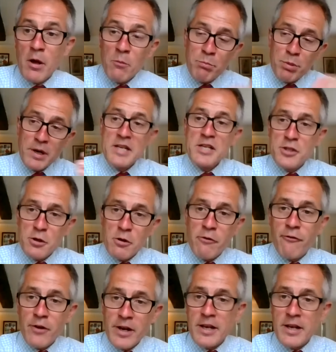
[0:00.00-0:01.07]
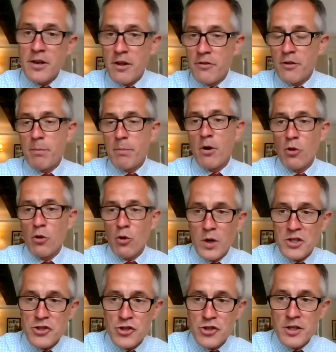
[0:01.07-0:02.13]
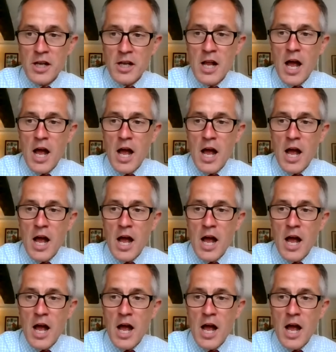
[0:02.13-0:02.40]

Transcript: please do fill in the poll question.